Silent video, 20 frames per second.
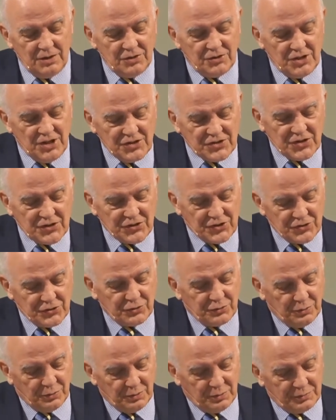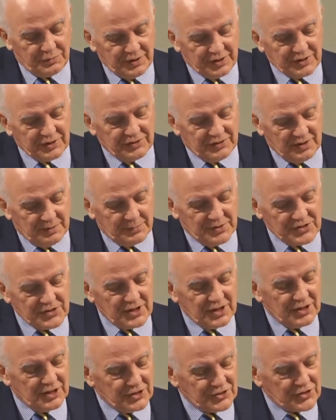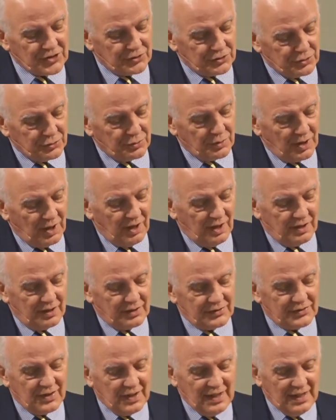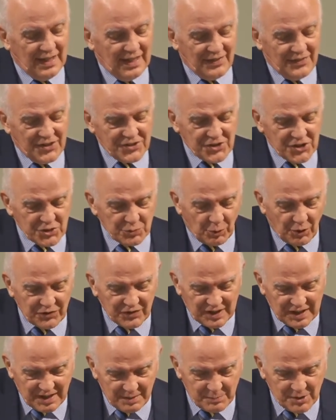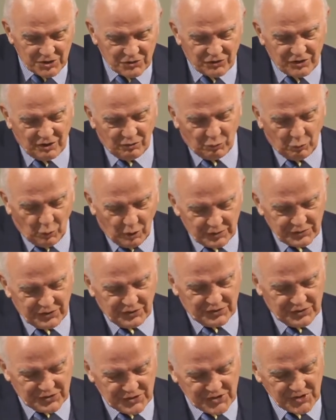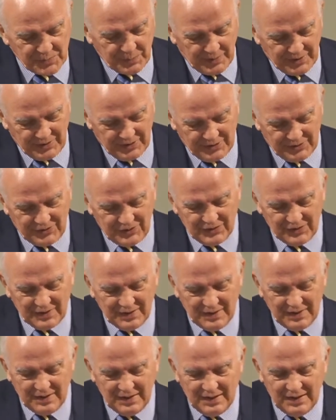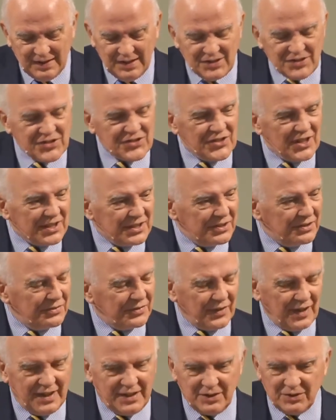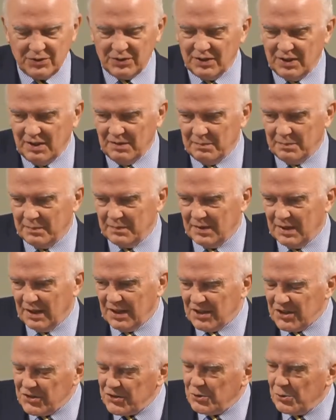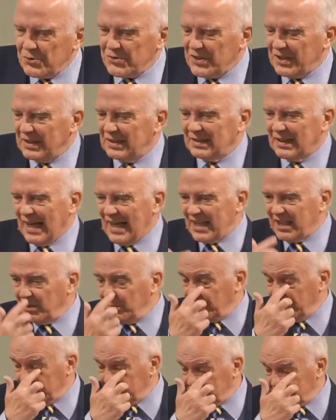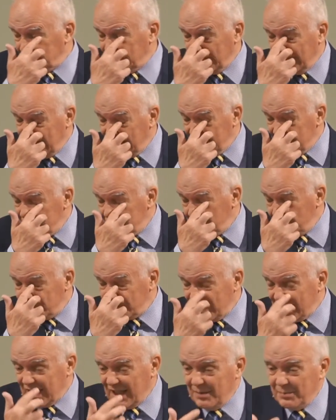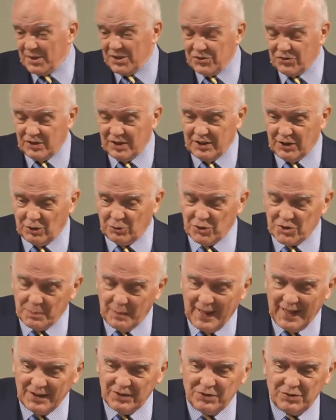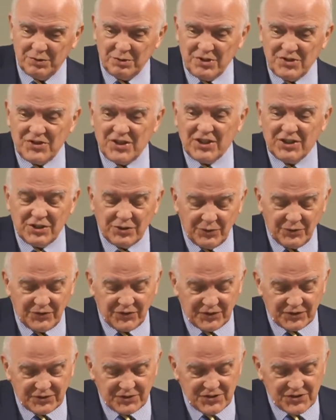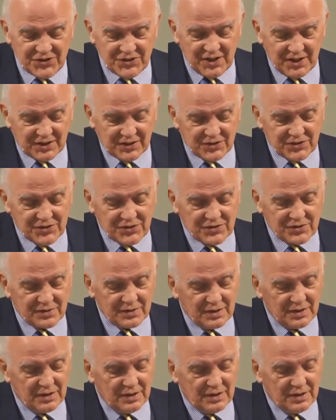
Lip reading: Jesus has told Nicodemus he needs a new heart. And this is what the imagery of water and spirit is signifying to him. He's using language. He's using imagery that goes back to Ezekiel 36.